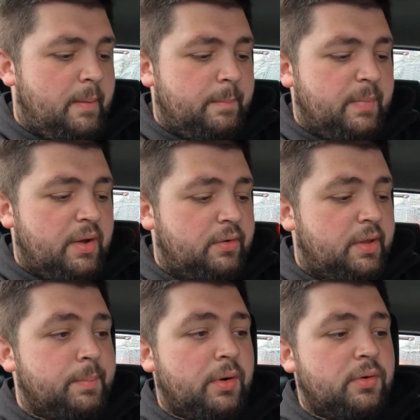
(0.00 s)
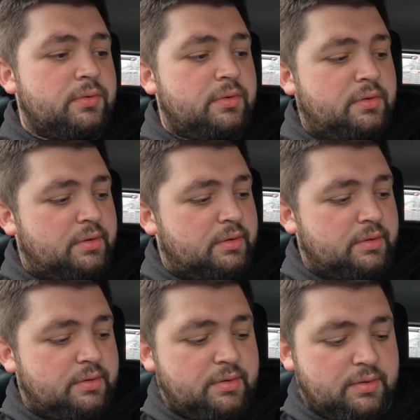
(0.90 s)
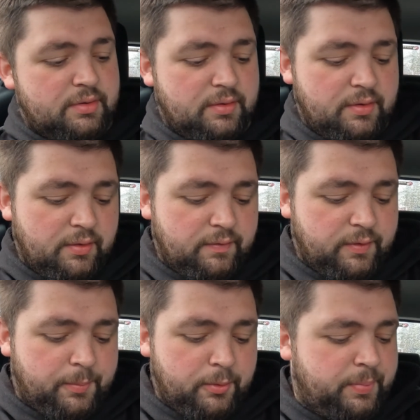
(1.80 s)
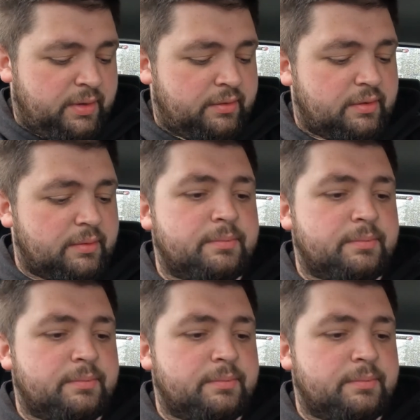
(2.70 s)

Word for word: milky bones for puppies.